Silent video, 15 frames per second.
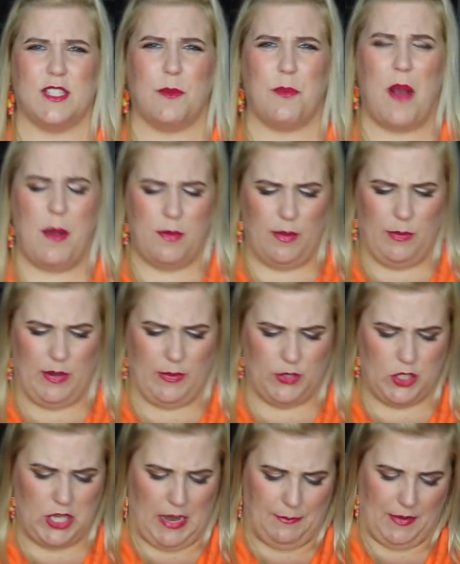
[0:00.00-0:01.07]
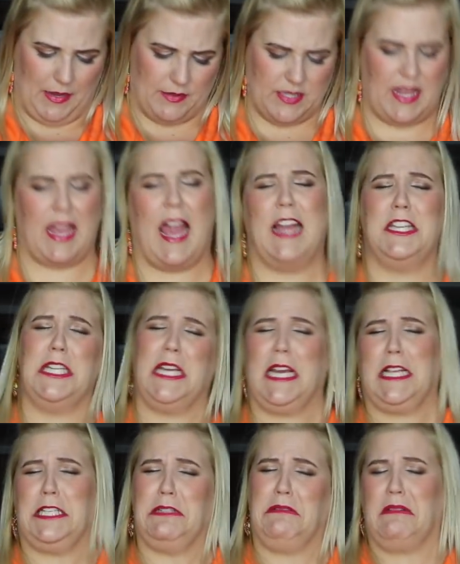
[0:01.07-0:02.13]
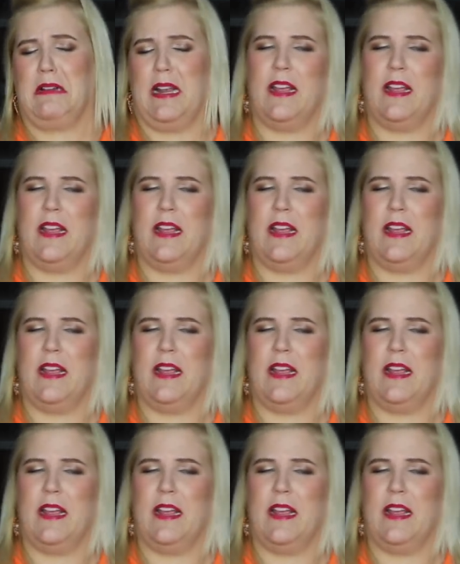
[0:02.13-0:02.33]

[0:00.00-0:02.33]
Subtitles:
So probably when I was shopping, I was like, I should get jewelry.